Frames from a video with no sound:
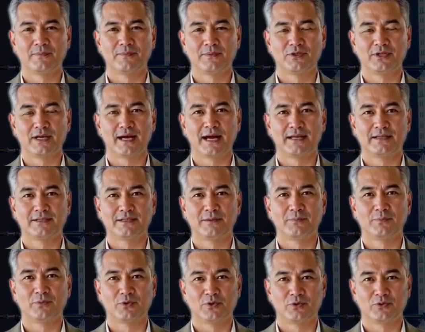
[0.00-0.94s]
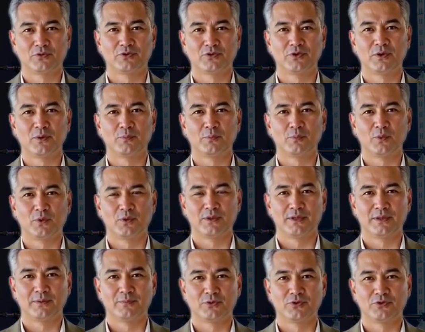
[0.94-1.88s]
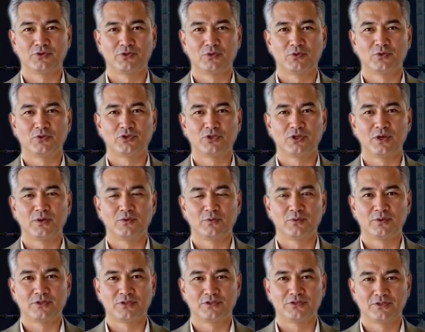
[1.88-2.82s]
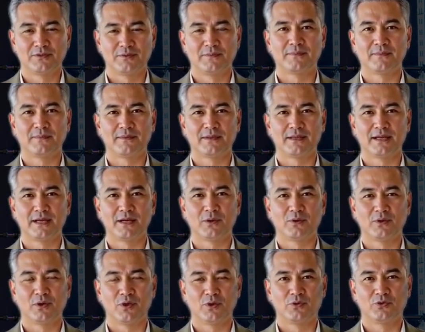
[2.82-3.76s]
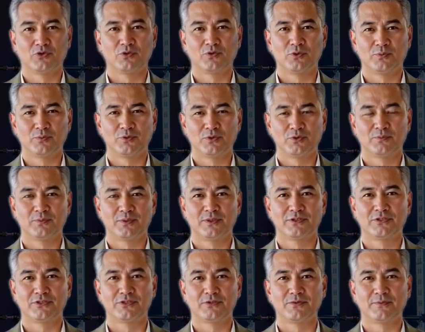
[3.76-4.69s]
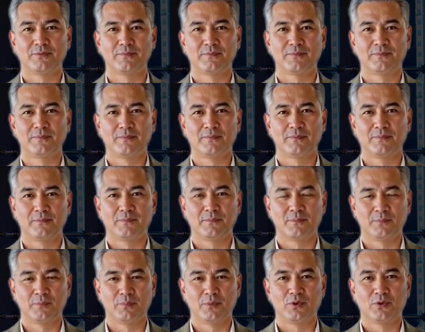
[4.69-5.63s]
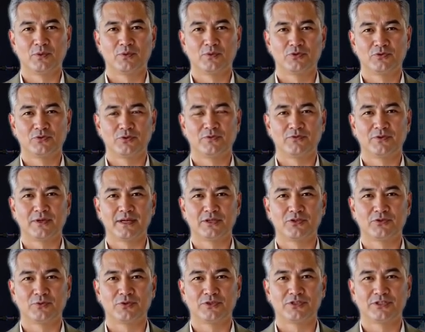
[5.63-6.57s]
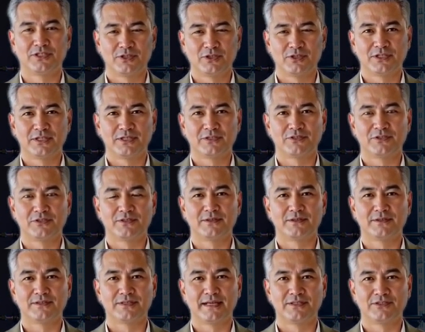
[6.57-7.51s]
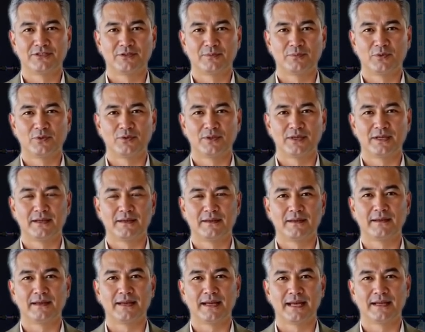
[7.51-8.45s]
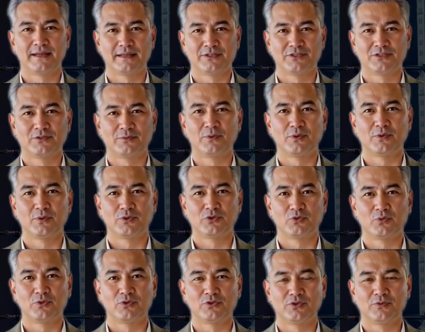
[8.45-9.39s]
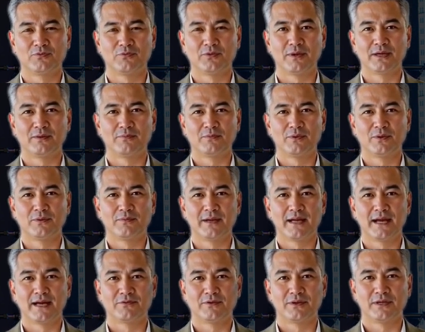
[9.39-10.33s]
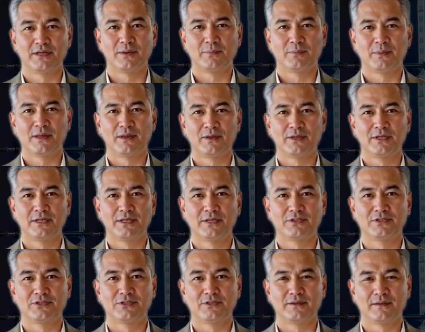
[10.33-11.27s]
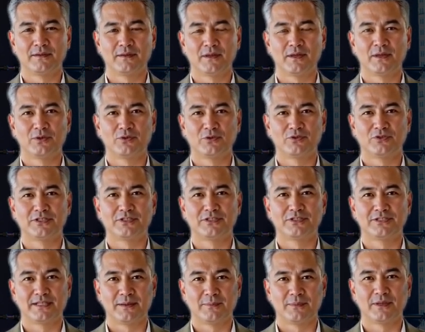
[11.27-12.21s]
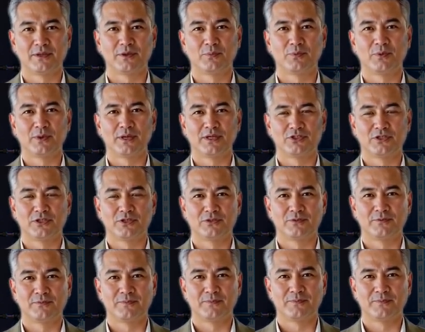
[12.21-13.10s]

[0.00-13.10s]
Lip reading: Jazz and blues are more than musical genres. They are cultural movements. Blues reflects resilience, testimony, and the spiritual survival of African Americans under systemic oppression.